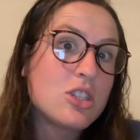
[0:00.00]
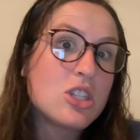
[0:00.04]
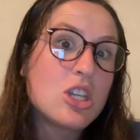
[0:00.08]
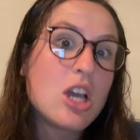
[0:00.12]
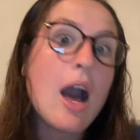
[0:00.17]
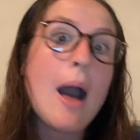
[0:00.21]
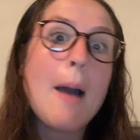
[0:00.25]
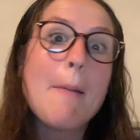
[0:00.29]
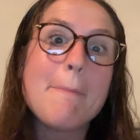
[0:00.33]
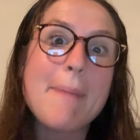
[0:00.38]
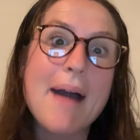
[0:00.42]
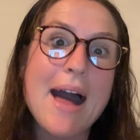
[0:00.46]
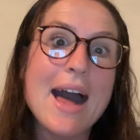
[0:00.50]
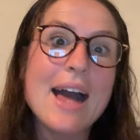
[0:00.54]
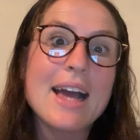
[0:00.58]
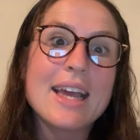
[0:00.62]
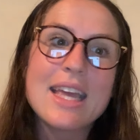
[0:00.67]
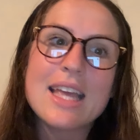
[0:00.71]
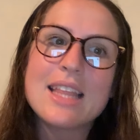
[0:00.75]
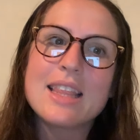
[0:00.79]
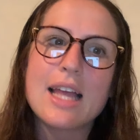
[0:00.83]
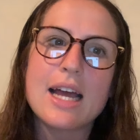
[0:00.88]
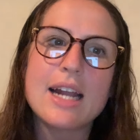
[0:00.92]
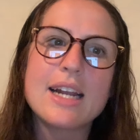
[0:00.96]
come
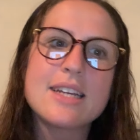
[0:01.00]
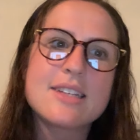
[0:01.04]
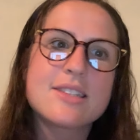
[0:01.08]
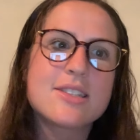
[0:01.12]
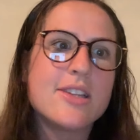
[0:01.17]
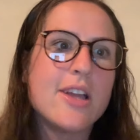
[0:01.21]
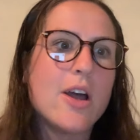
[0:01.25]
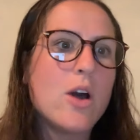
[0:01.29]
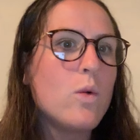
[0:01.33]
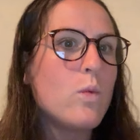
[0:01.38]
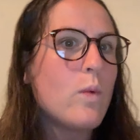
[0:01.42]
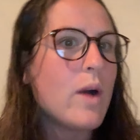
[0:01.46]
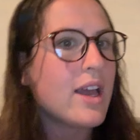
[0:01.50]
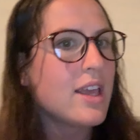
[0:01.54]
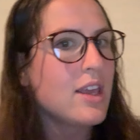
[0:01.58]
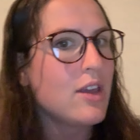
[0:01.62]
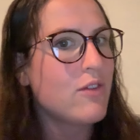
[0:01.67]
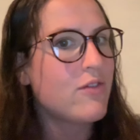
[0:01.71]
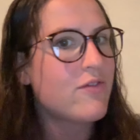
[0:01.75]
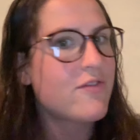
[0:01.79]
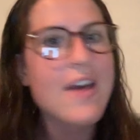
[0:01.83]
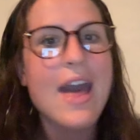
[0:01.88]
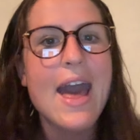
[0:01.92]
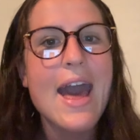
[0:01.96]
back and let us know what
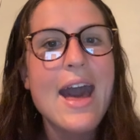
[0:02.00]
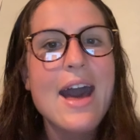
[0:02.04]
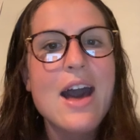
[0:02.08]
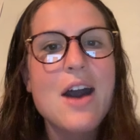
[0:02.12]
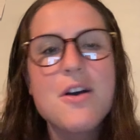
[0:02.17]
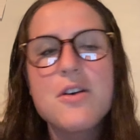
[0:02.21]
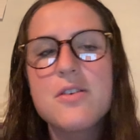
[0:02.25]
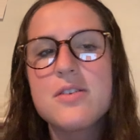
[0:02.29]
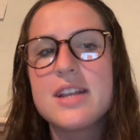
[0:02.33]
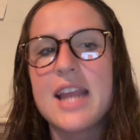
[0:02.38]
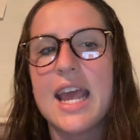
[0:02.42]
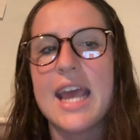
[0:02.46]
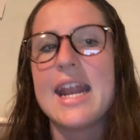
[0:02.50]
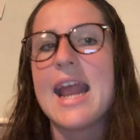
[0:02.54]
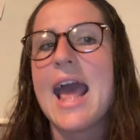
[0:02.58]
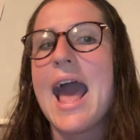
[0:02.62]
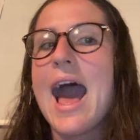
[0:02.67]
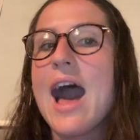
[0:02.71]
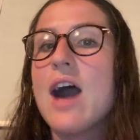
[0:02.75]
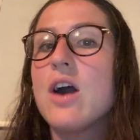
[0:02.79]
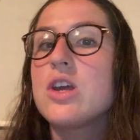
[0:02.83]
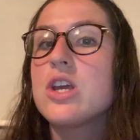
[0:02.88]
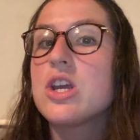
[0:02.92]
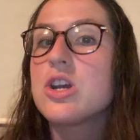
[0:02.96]
you found and
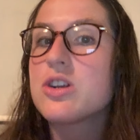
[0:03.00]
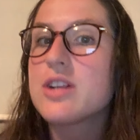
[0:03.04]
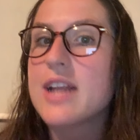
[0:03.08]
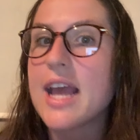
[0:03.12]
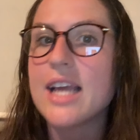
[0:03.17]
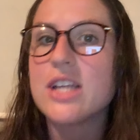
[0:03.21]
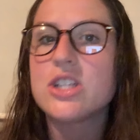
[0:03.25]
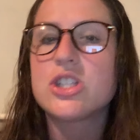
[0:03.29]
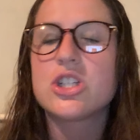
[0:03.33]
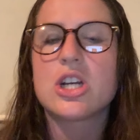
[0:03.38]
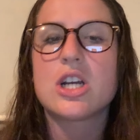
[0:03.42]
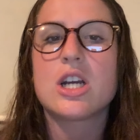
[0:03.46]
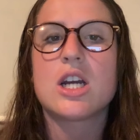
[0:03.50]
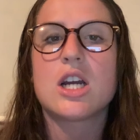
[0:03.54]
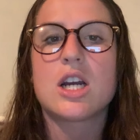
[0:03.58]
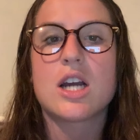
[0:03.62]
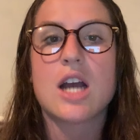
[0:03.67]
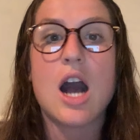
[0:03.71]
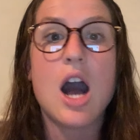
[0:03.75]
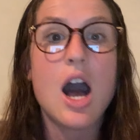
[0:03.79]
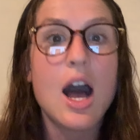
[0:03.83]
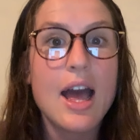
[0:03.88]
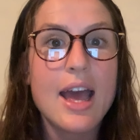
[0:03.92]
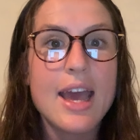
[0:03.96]
how your nature
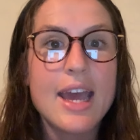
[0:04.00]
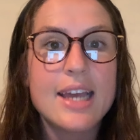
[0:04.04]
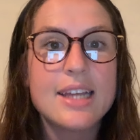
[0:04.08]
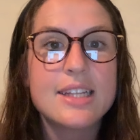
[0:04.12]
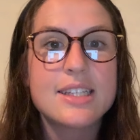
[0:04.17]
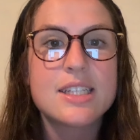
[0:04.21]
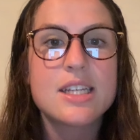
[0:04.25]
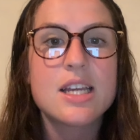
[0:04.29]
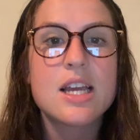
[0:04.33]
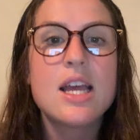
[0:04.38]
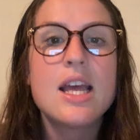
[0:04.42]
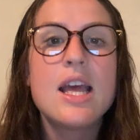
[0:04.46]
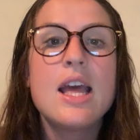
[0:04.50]
hunt